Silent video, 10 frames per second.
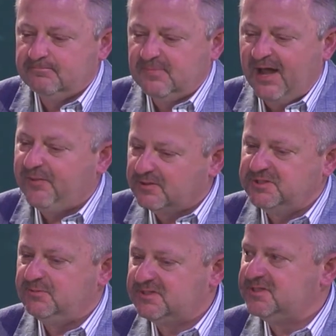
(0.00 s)
I thought
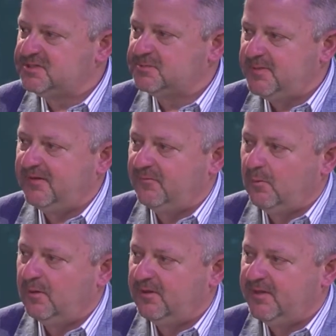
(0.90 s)
she was disrespectful
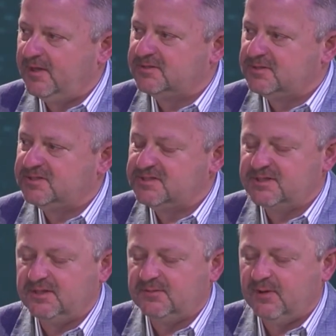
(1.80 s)
in one of the things that she
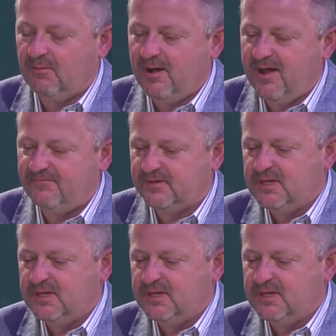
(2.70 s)
said to my wife.